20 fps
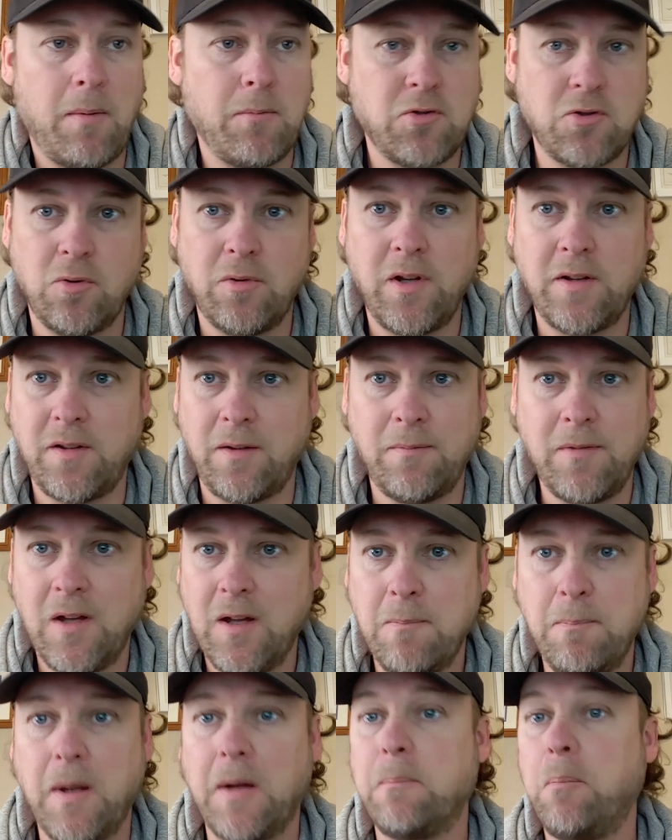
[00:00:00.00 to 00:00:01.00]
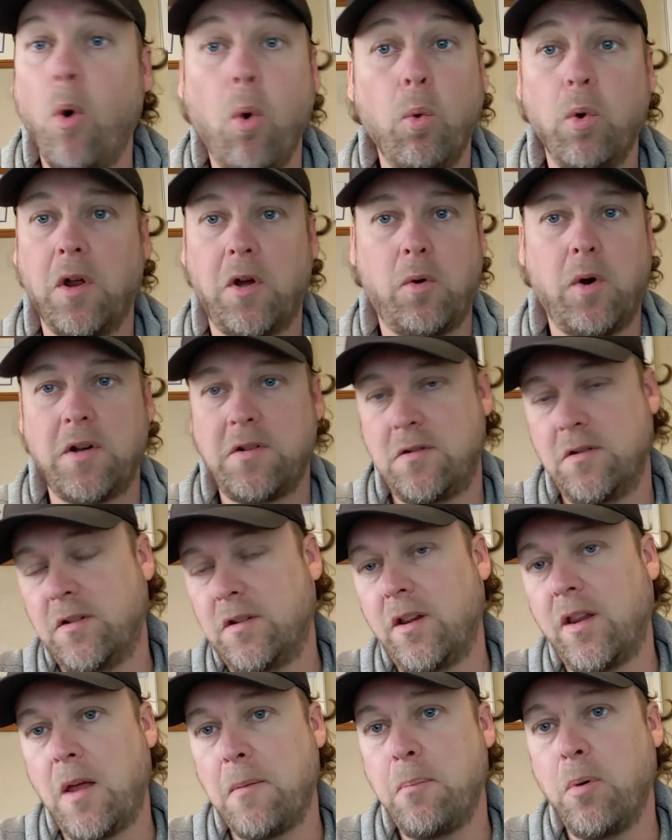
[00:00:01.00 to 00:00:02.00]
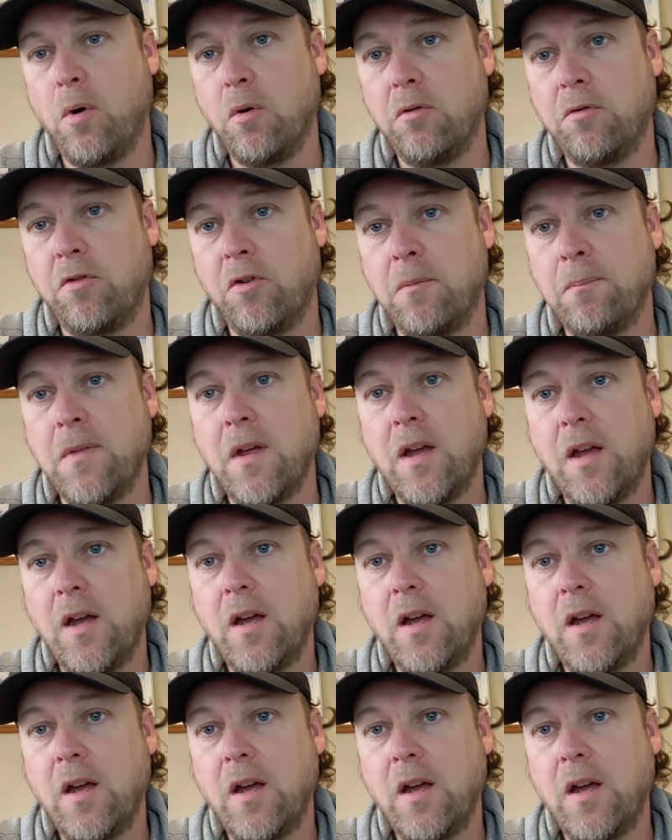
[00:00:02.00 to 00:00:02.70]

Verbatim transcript: I'm sure there's a big pool of questions that they pull from.